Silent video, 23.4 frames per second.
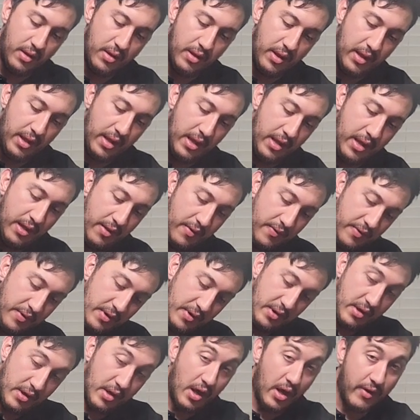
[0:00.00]
and
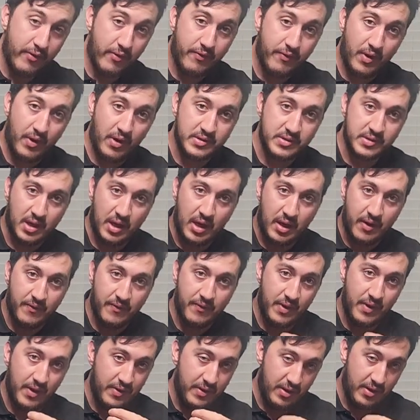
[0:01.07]
the cover falls
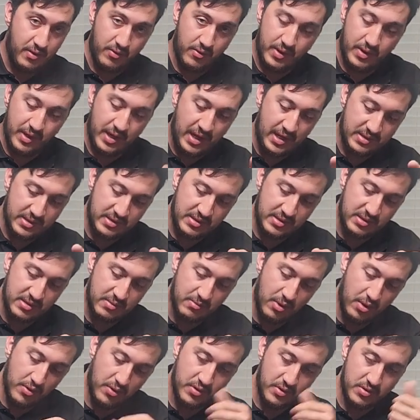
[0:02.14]
off and then you can access the motor.